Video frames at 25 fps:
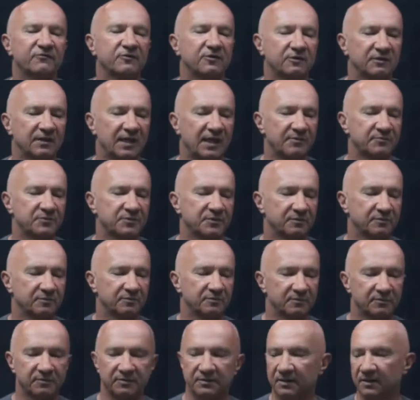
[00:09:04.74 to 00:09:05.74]
collapse on
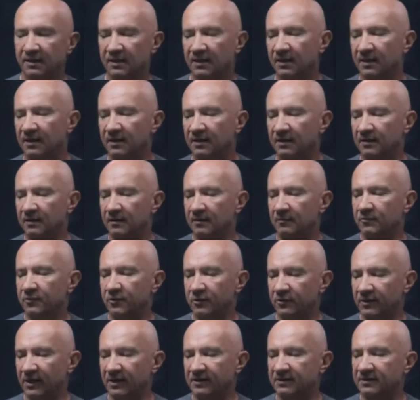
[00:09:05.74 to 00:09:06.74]
this
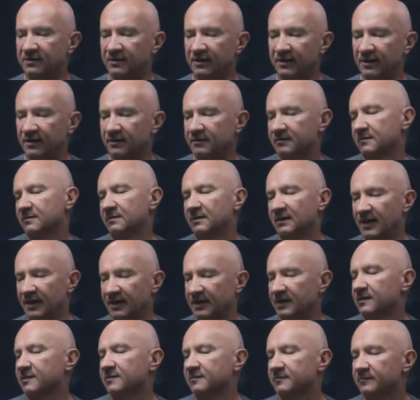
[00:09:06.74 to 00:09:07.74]
product state,
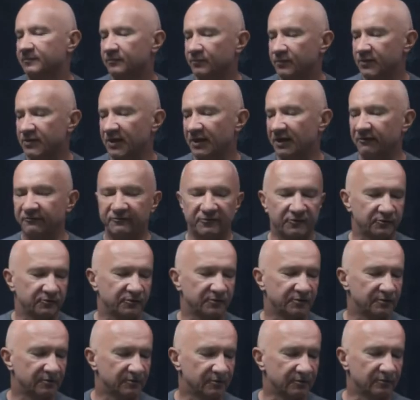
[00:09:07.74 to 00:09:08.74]
like psi
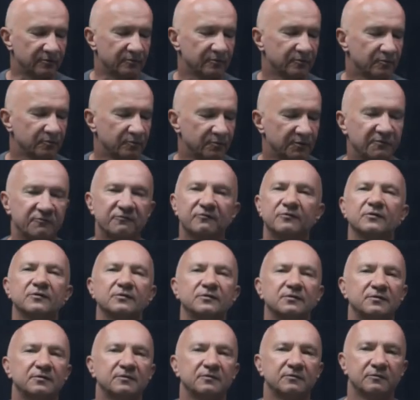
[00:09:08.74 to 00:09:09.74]
42,
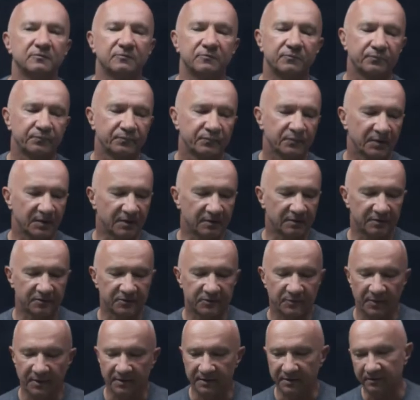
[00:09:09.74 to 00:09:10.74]
B42 in this
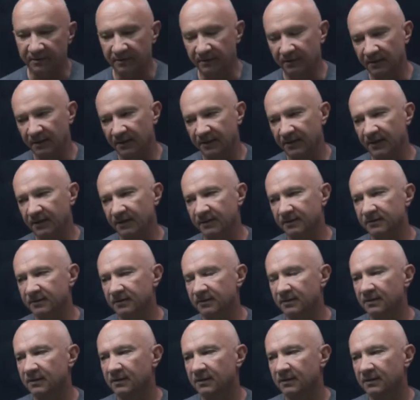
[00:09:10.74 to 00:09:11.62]
particular case.